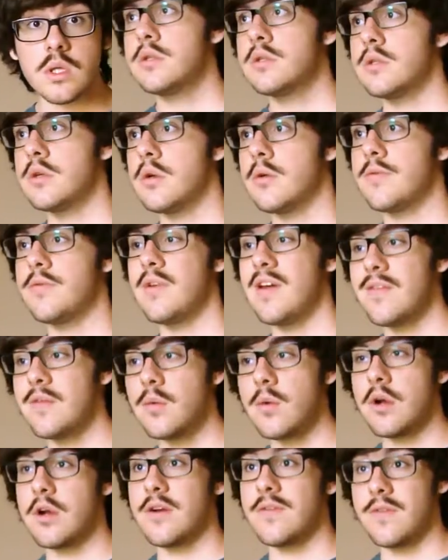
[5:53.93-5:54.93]
So if you ever
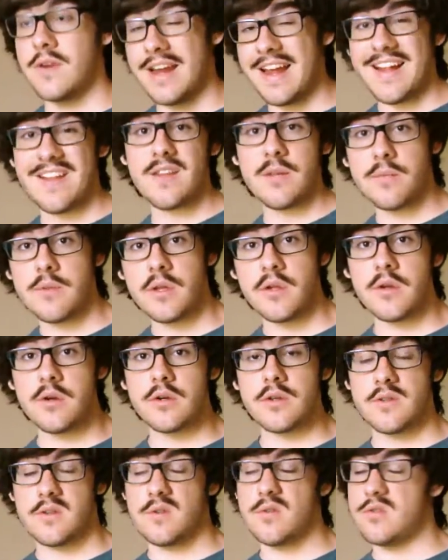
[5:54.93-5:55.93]
wanted to forget something learned
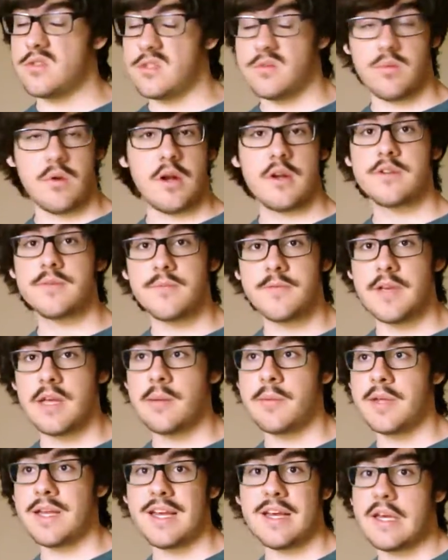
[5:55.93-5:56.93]
in school, just watch some
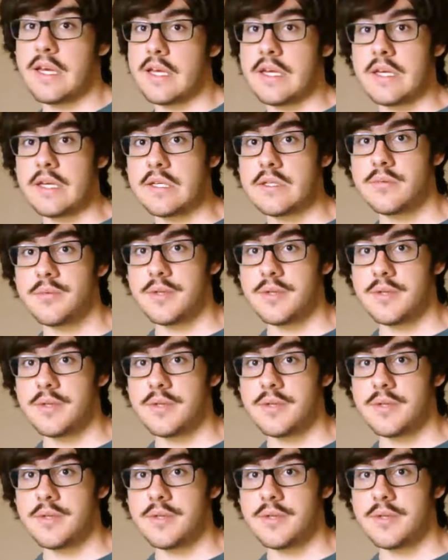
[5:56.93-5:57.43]
Family Guy, I guess,